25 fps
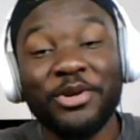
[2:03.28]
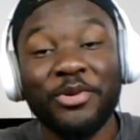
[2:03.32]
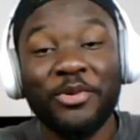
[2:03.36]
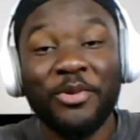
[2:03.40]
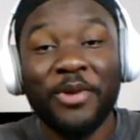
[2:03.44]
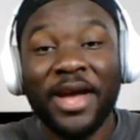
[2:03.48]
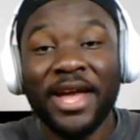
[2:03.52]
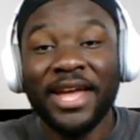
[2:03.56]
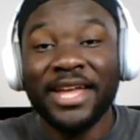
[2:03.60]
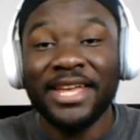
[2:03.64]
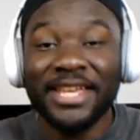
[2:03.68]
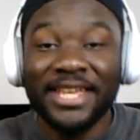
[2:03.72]
see
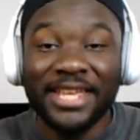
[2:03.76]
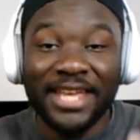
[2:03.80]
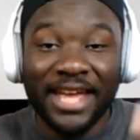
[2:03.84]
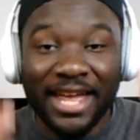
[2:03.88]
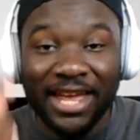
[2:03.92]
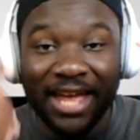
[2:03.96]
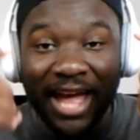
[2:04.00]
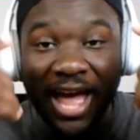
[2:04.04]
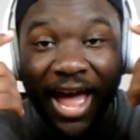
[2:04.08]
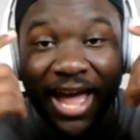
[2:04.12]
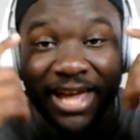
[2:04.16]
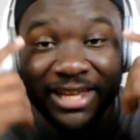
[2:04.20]
where
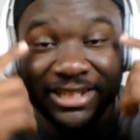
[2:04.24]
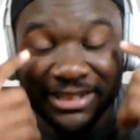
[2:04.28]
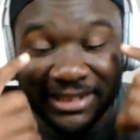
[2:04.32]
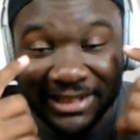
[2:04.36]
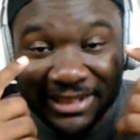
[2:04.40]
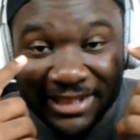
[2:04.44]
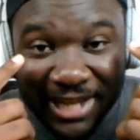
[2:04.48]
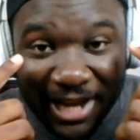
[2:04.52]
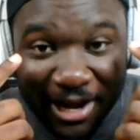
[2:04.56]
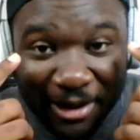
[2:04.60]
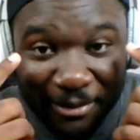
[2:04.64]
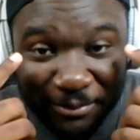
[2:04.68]
I
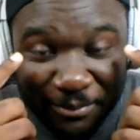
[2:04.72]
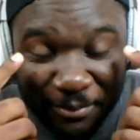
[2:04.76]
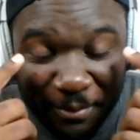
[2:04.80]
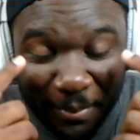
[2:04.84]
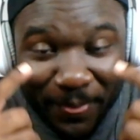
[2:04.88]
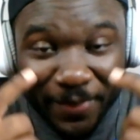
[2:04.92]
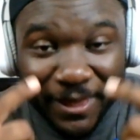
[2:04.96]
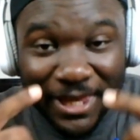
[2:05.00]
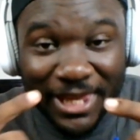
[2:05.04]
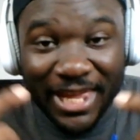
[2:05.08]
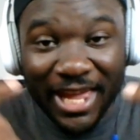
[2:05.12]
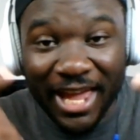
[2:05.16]
see him.
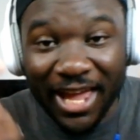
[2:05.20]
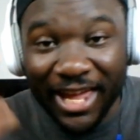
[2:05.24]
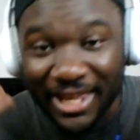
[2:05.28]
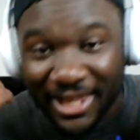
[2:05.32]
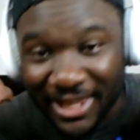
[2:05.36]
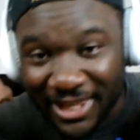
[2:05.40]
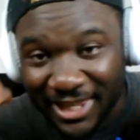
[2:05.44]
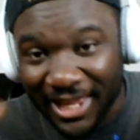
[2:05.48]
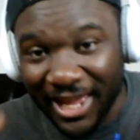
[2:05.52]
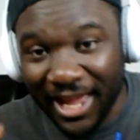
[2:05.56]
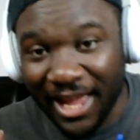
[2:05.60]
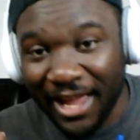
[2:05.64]

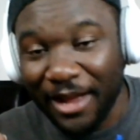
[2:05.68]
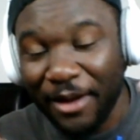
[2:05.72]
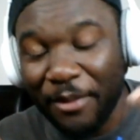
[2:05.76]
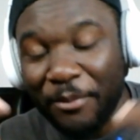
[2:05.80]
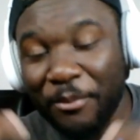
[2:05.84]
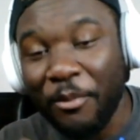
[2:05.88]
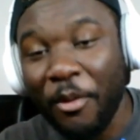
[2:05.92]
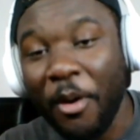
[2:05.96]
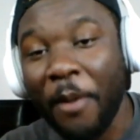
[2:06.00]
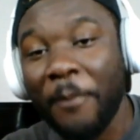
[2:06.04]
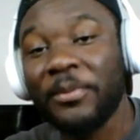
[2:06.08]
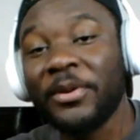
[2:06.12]
Here,
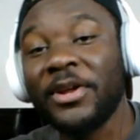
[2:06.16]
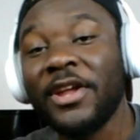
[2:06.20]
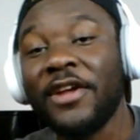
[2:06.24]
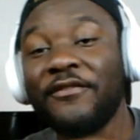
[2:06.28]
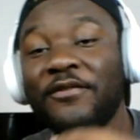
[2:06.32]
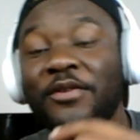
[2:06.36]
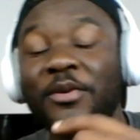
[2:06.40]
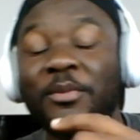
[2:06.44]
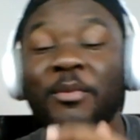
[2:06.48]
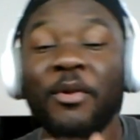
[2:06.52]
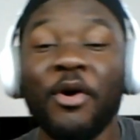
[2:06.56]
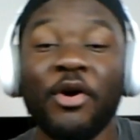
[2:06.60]
mob
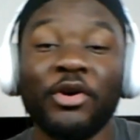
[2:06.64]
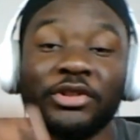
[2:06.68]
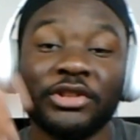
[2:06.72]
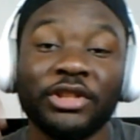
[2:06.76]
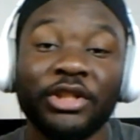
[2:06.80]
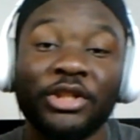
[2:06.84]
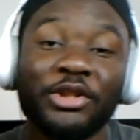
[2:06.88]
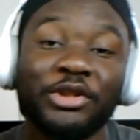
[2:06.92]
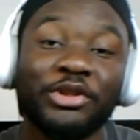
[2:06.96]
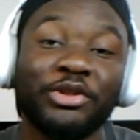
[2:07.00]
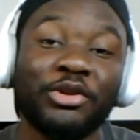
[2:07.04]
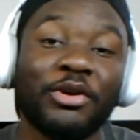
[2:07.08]
gave for most.